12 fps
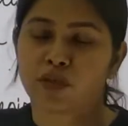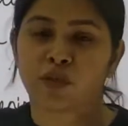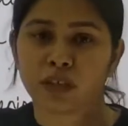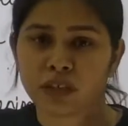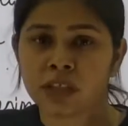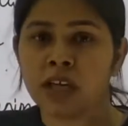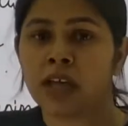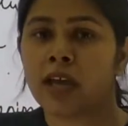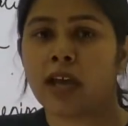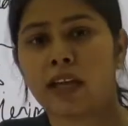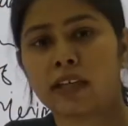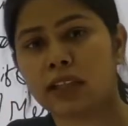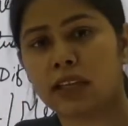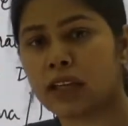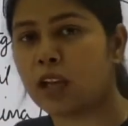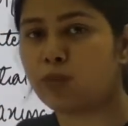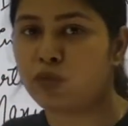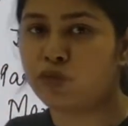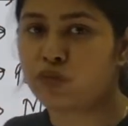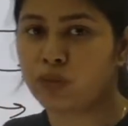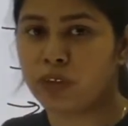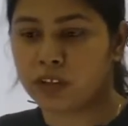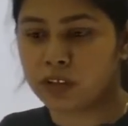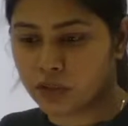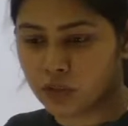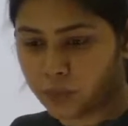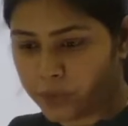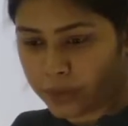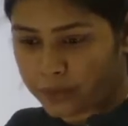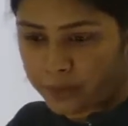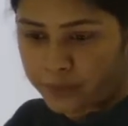first, and then I'll move to another topic.